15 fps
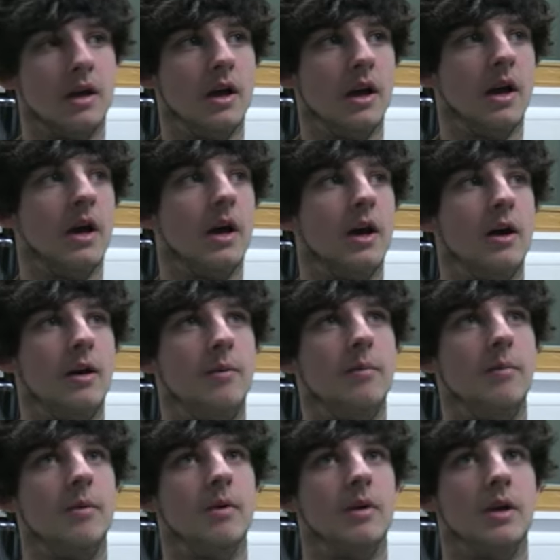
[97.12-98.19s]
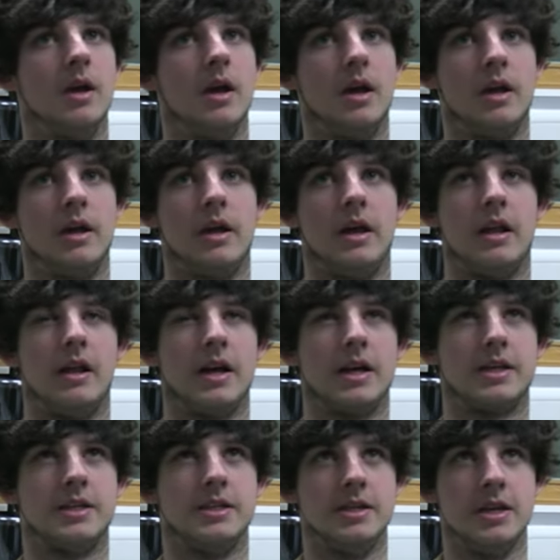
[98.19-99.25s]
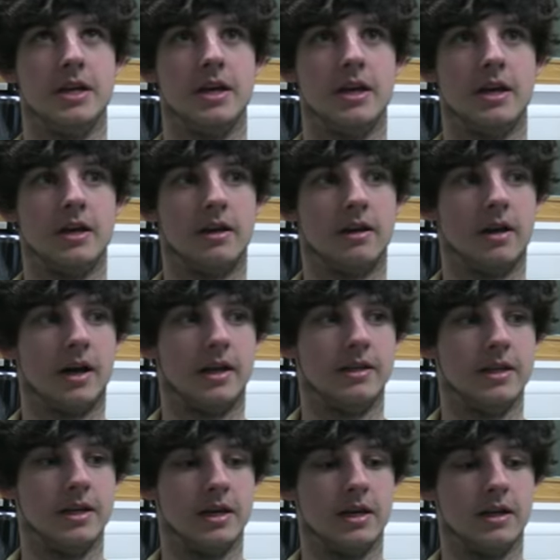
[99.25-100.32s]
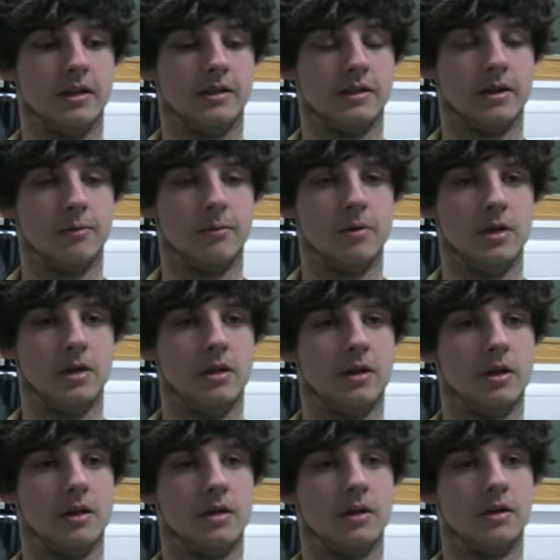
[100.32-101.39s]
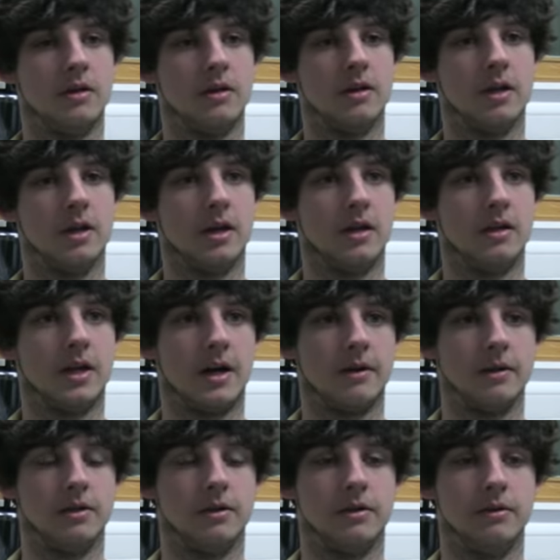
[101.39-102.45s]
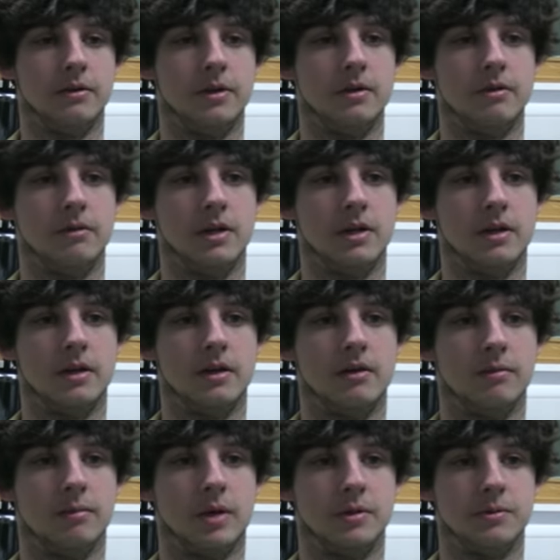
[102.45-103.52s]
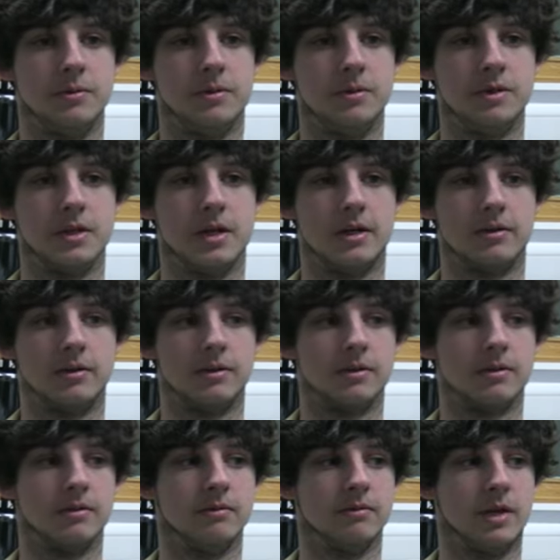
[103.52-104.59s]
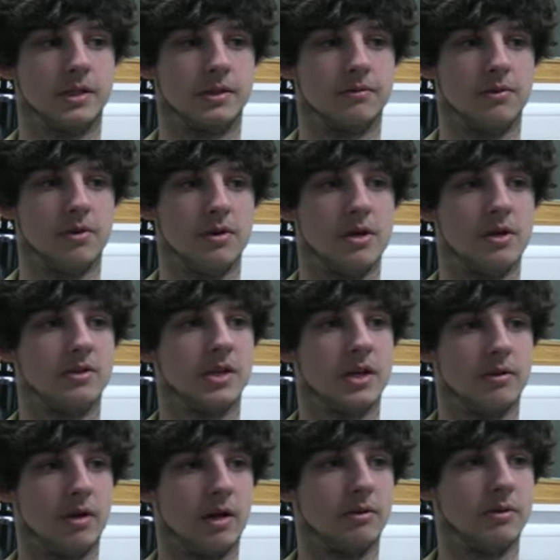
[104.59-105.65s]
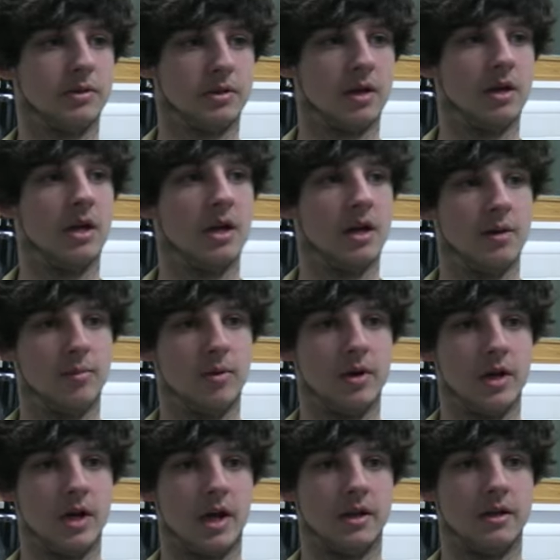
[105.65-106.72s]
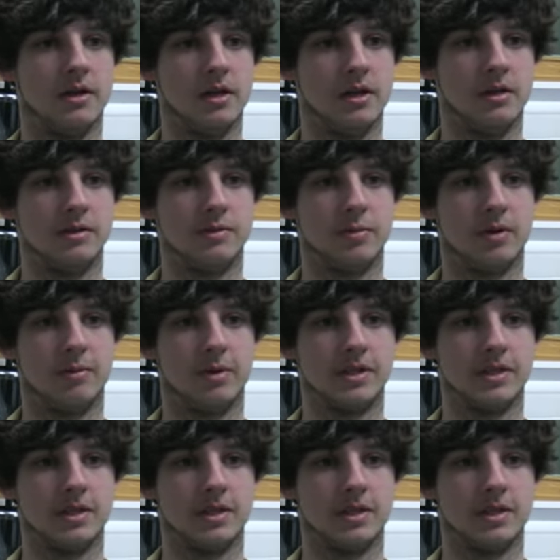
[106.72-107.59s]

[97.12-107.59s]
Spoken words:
Last year I did a week down in London in a post-production house as a runner, so that was pretty handy to put on my